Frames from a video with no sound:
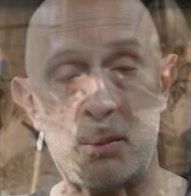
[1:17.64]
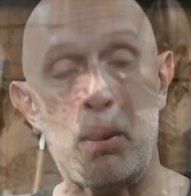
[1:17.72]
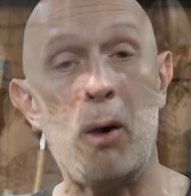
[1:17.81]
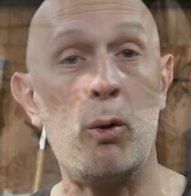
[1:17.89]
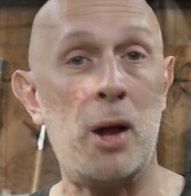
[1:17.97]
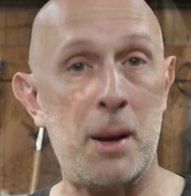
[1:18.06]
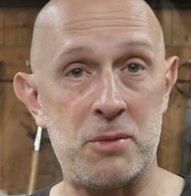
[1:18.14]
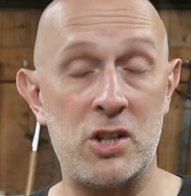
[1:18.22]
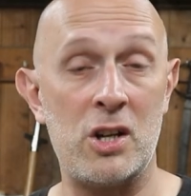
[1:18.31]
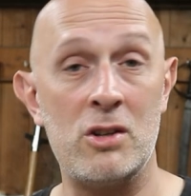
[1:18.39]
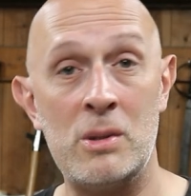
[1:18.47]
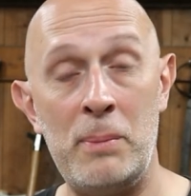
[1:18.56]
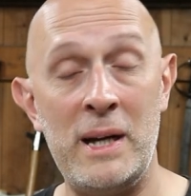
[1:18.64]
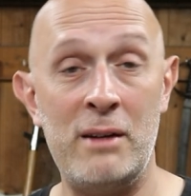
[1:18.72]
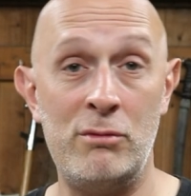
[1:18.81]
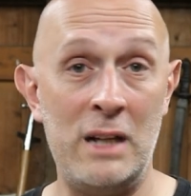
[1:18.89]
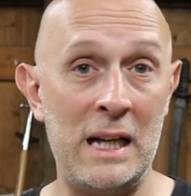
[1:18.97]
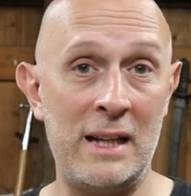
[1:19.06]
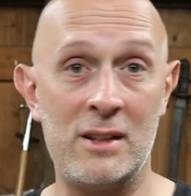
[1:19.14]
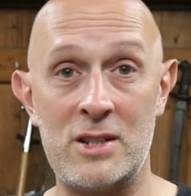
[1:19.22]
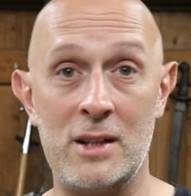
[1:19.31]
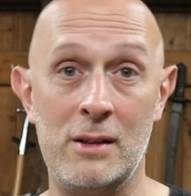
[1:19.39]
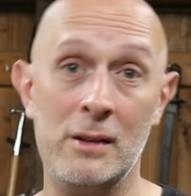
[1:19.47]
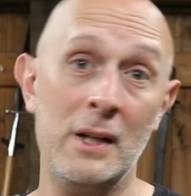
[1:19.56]
of pole arms that don't appear really
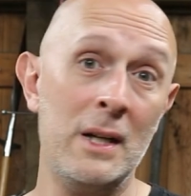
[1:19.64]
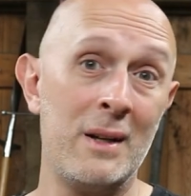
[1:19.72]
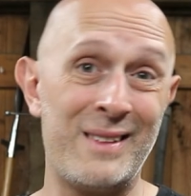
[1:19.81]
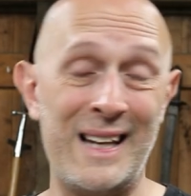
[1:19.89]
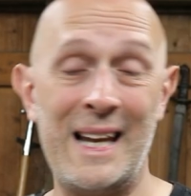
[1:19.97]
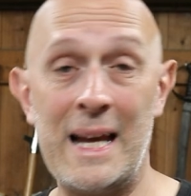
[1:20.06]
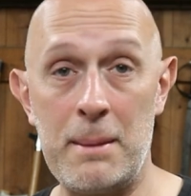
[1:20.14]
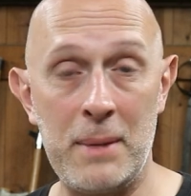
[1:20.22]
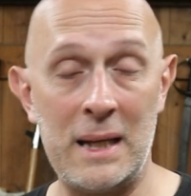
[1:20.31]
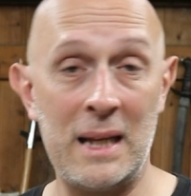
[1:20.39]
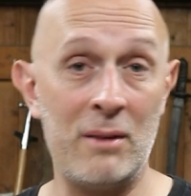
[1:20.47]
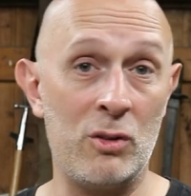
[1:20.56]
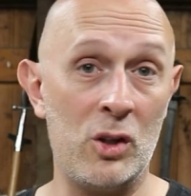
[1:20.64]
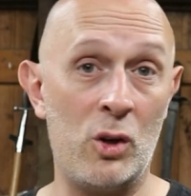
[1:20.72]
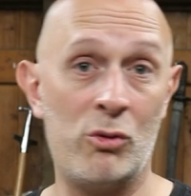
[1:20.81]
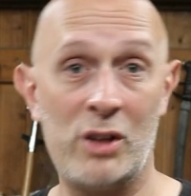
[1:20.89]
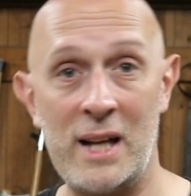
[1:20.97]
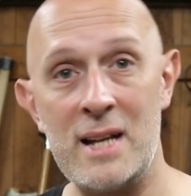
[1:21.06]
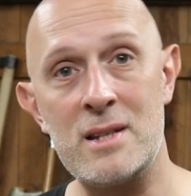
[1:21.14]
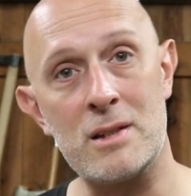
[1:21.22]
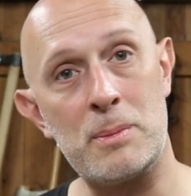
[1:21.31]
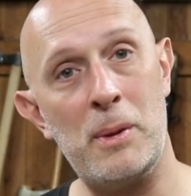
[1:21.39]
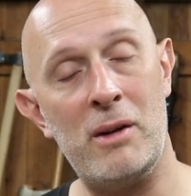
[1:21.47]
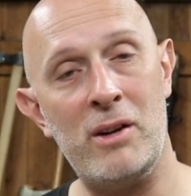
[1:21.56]
until the late medieval or
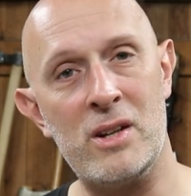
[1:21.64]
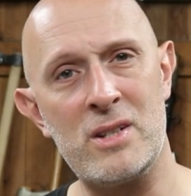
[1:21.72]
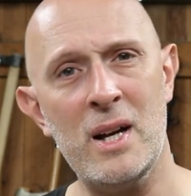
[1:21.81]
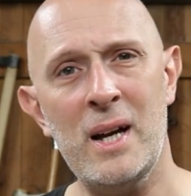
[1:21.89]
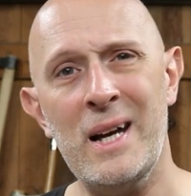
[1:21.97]
Renaissance periods.